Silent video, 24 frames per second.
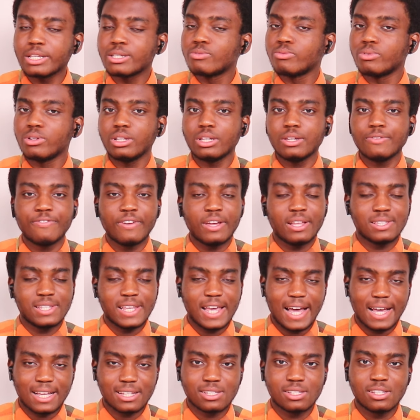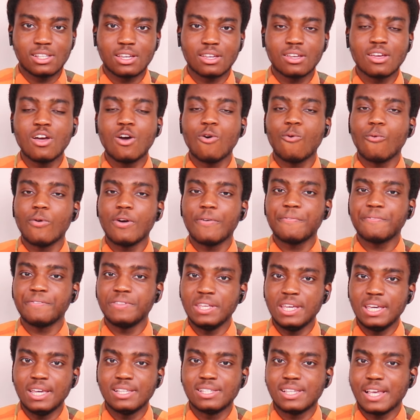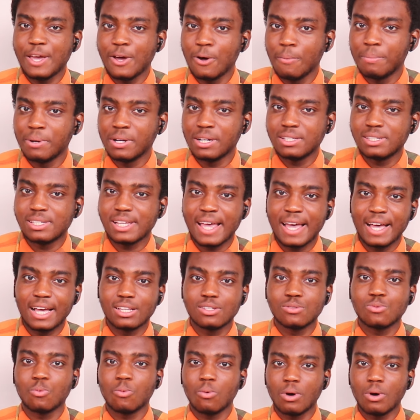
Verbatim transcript: is really fantastic with these earbuds as